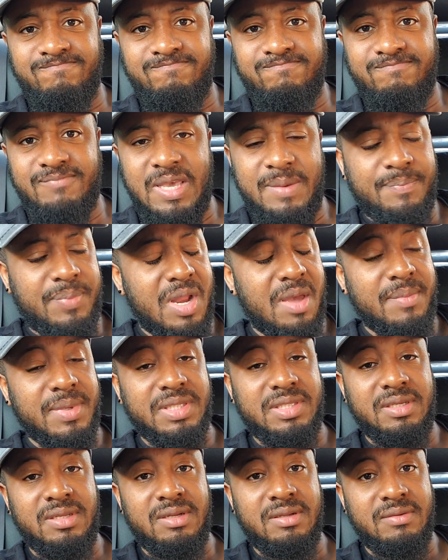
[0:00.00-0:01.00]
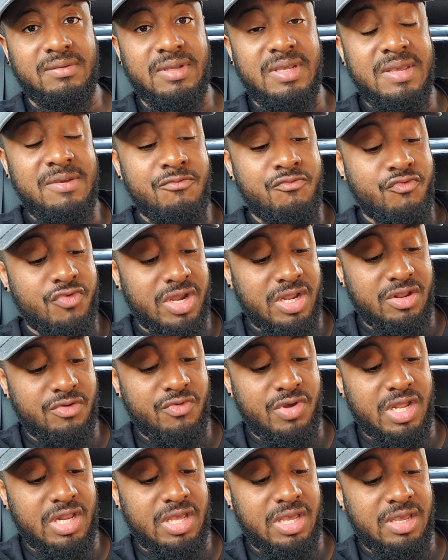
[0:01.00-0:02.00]
he plummeted. He really,
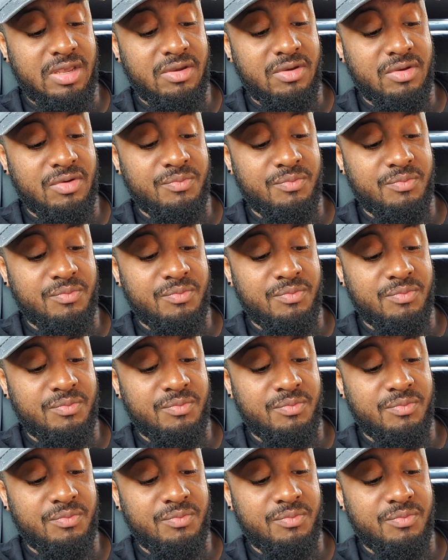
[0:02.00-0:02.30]
really